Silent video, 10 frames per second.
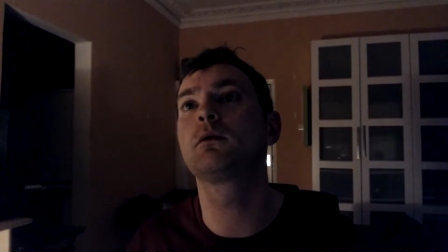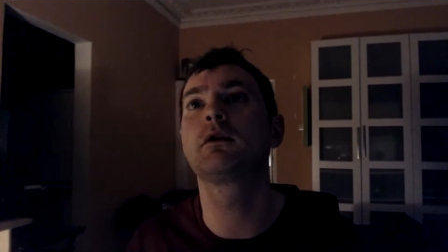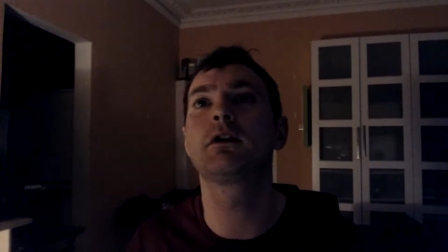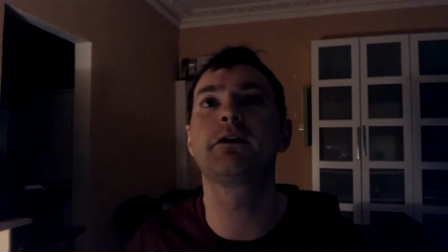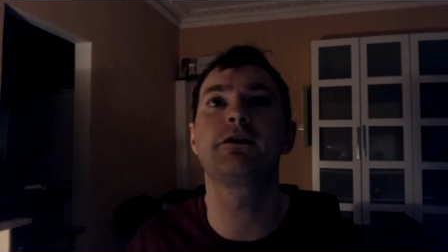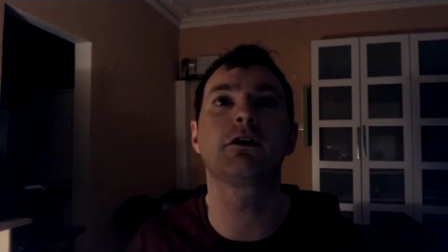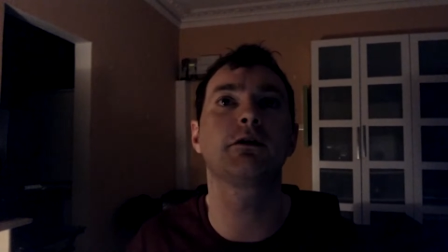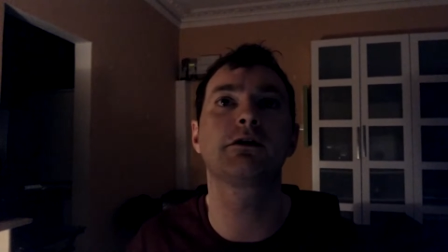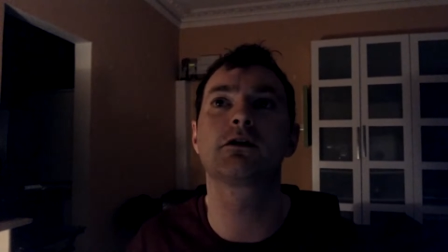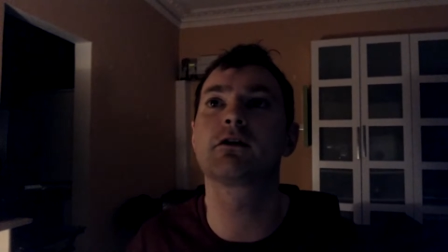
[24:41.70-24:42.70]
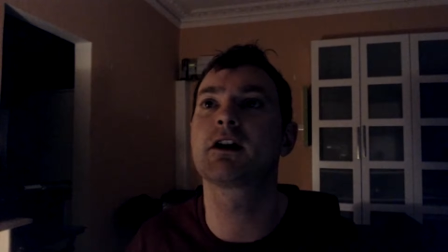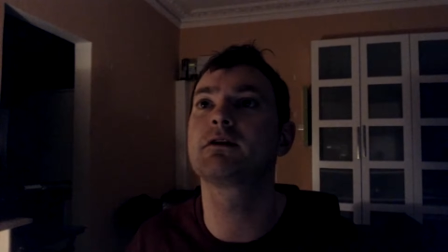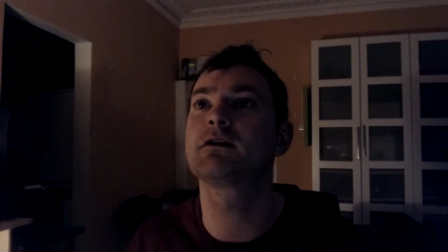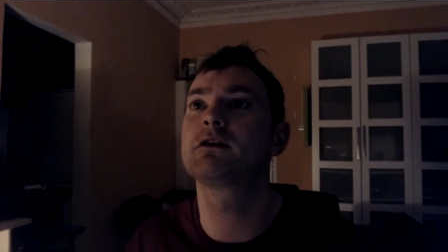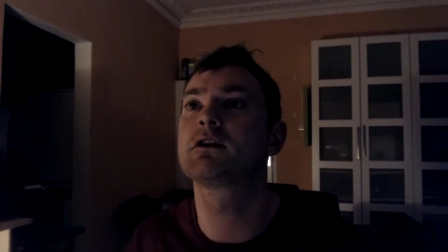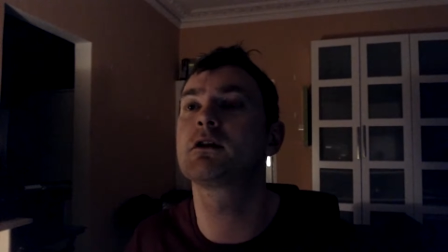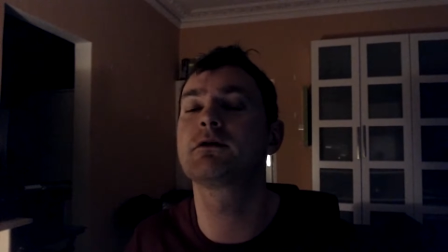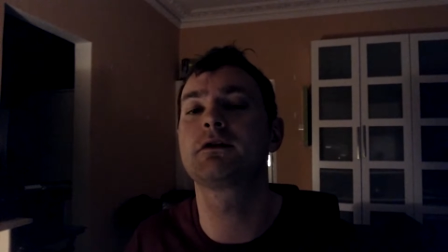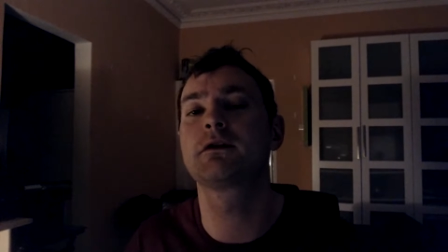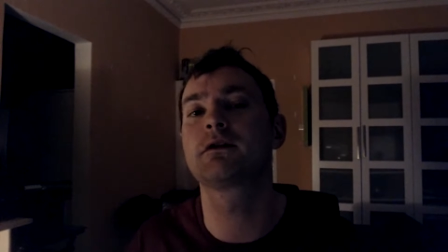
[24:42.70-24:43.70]
if you go to the ground and you go
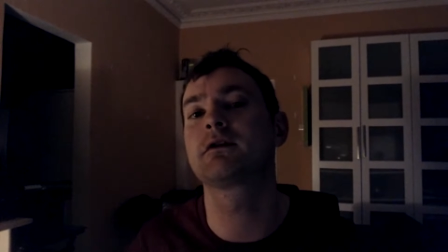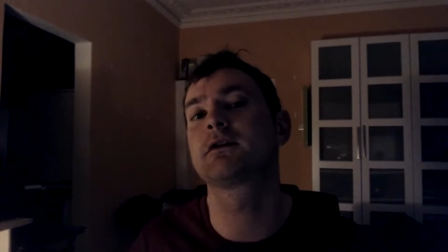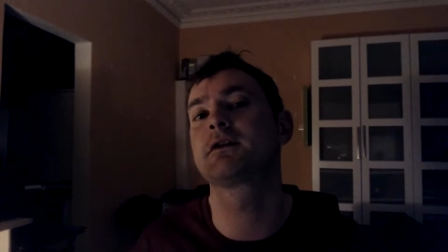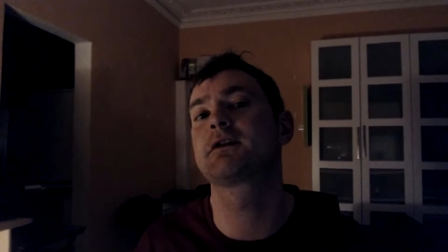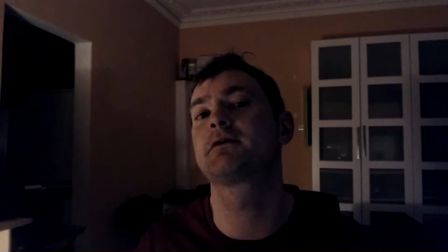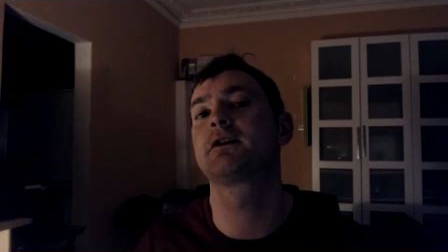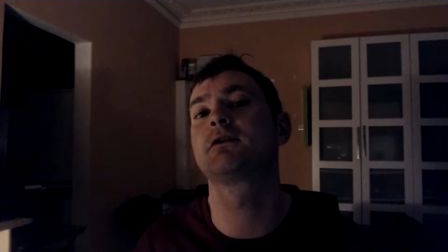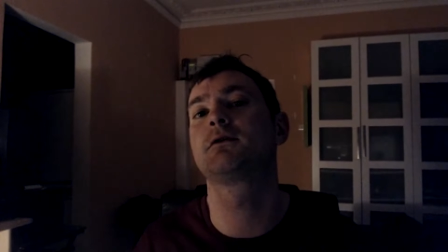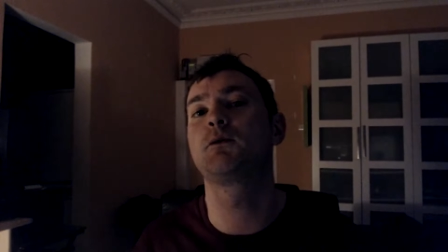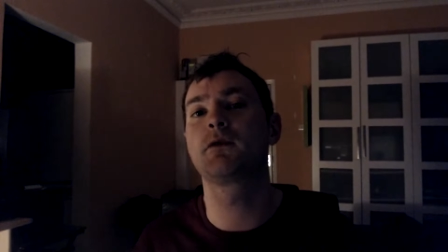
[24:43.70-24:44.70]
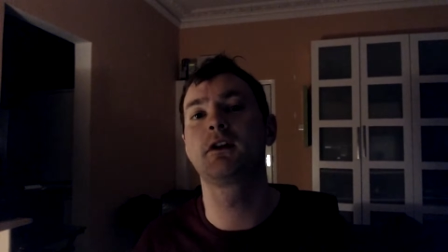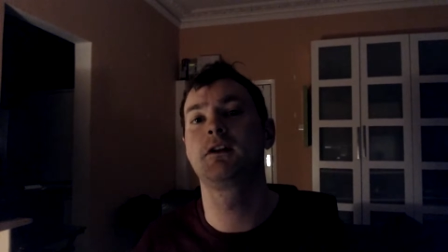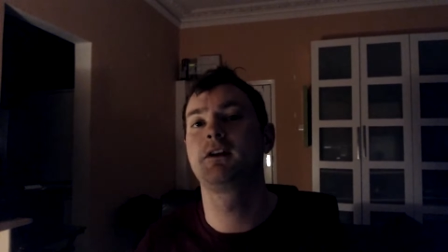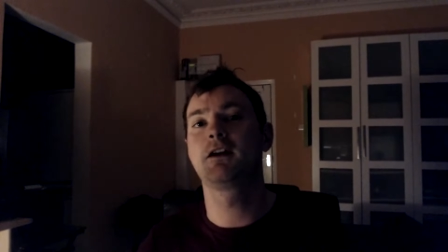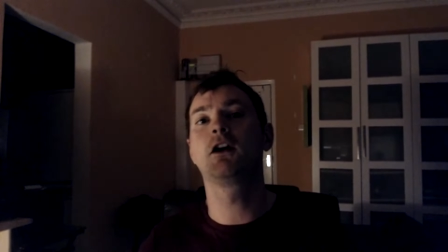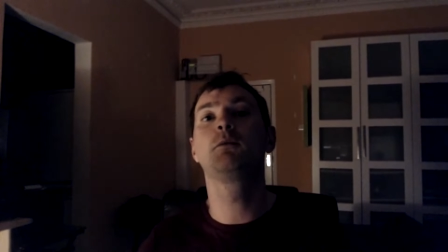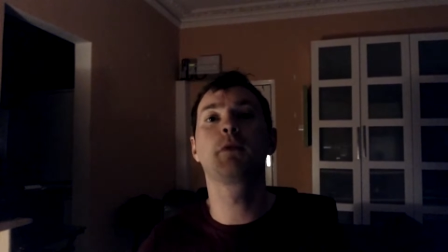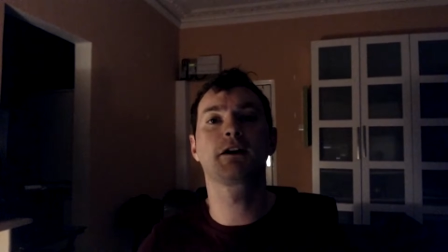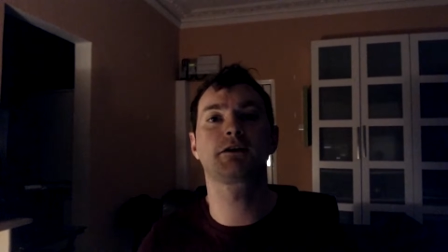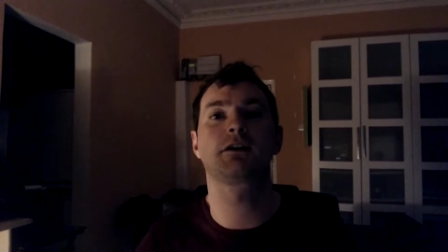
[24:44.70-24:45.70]
to Seville on
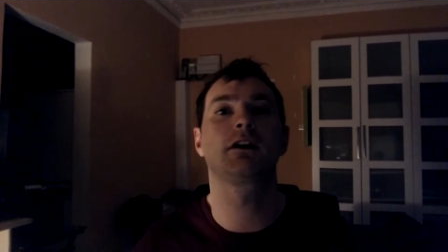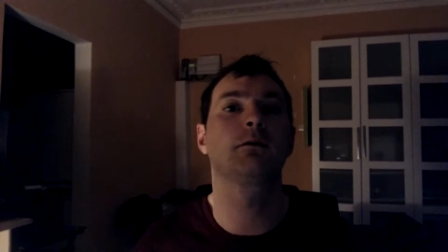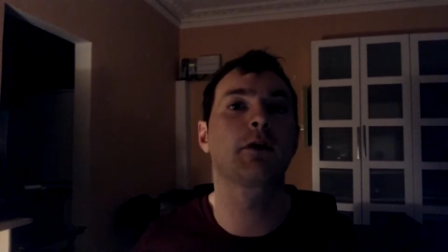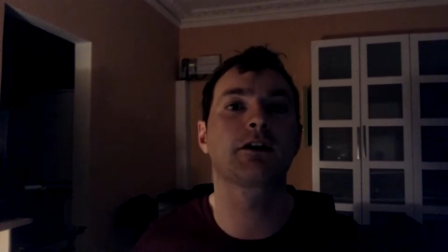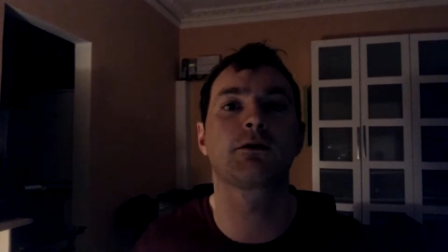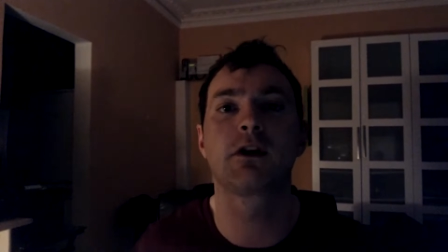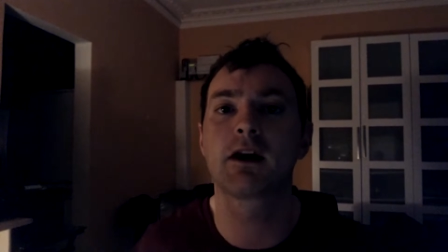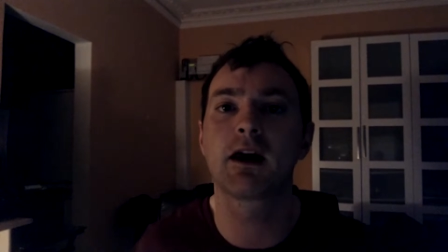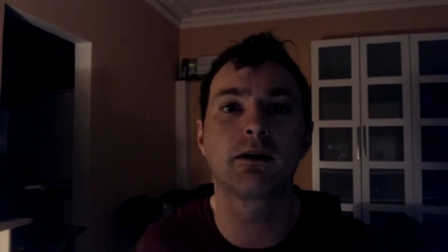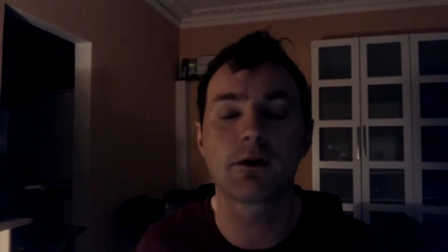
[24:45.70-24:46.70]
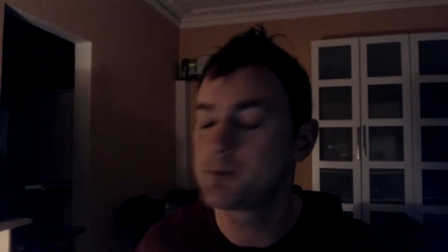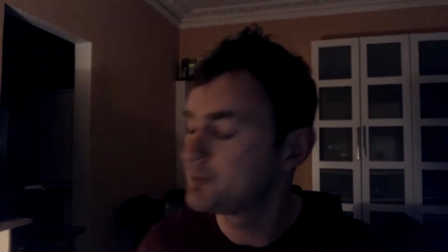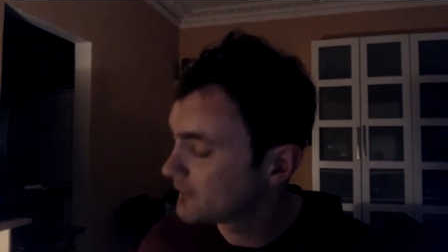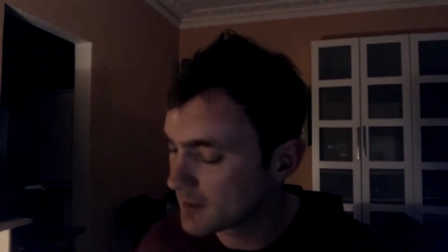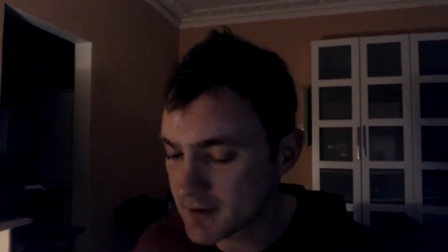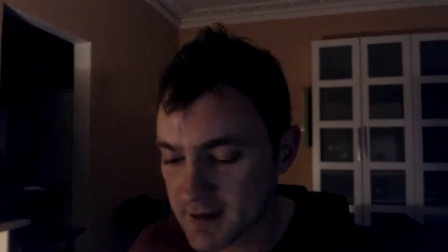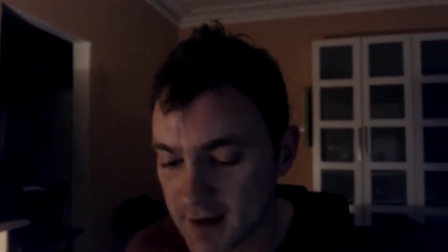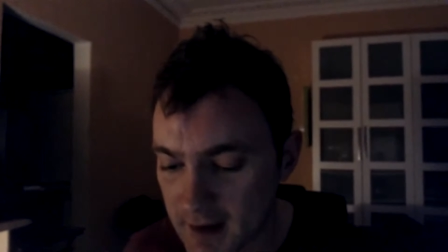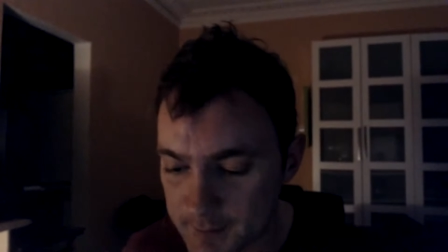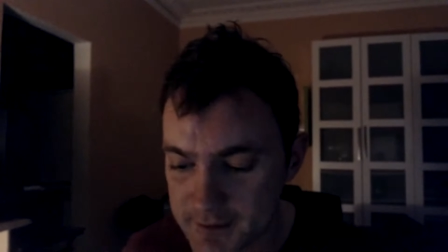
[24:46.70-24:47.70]
match day, on match weekend, it's an
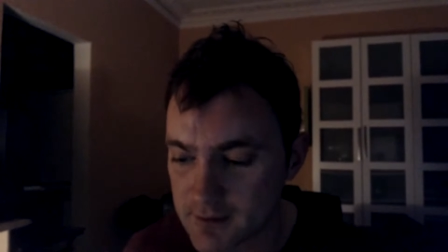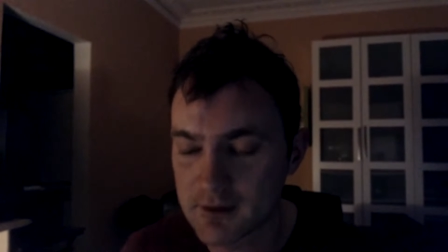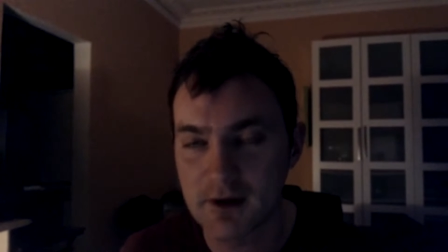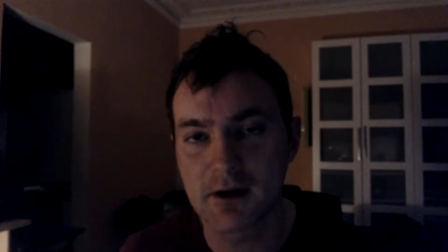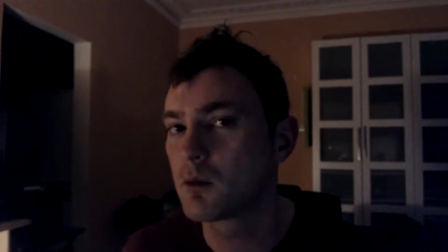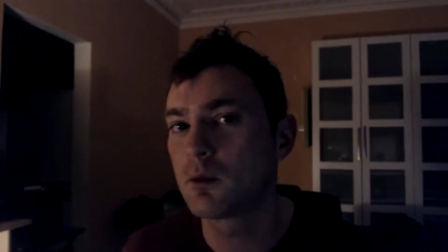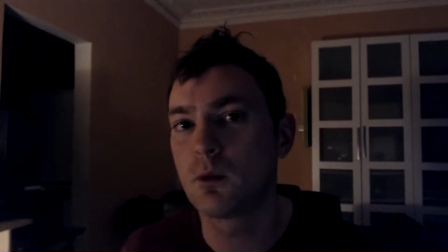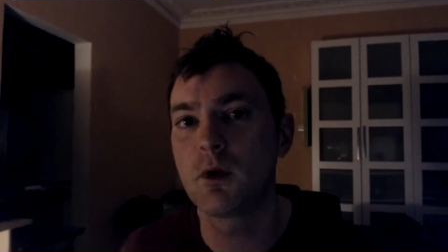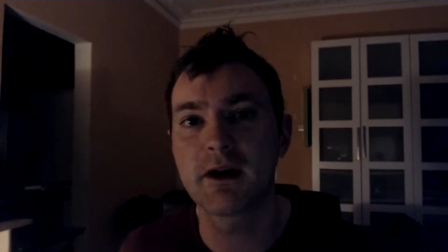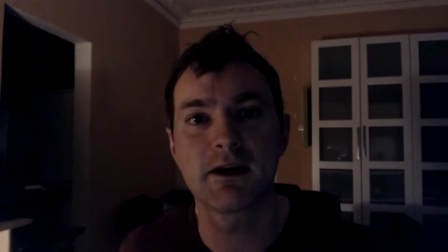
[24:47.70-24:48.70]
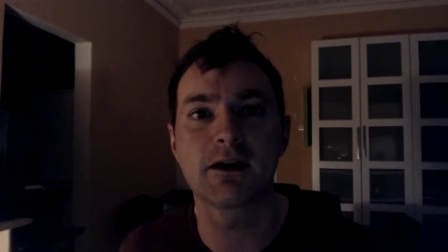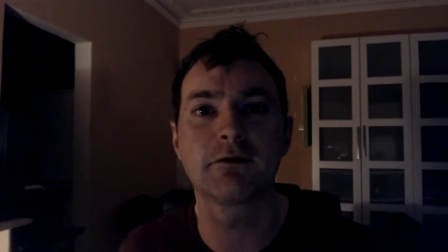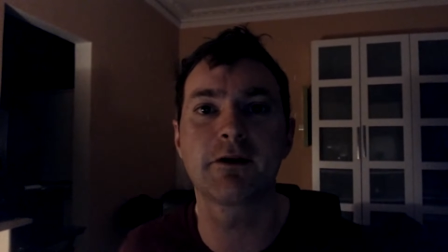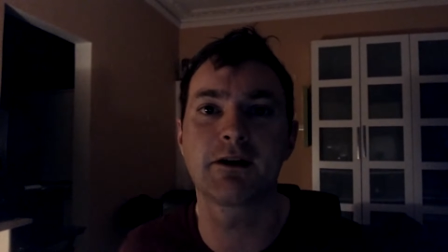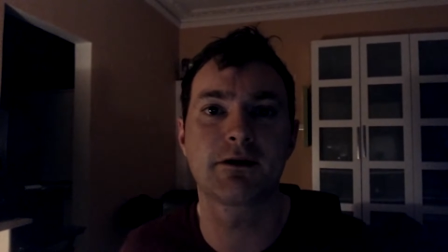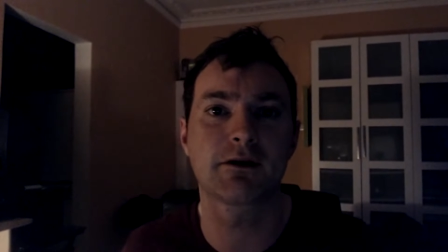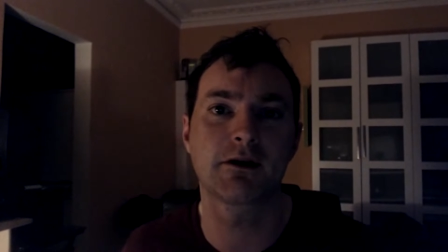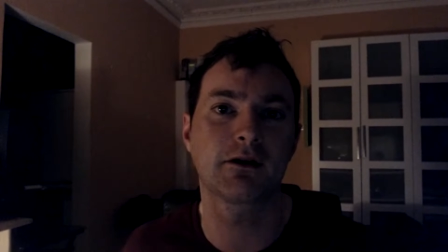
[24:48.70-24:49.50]
absolutely wicked adventure.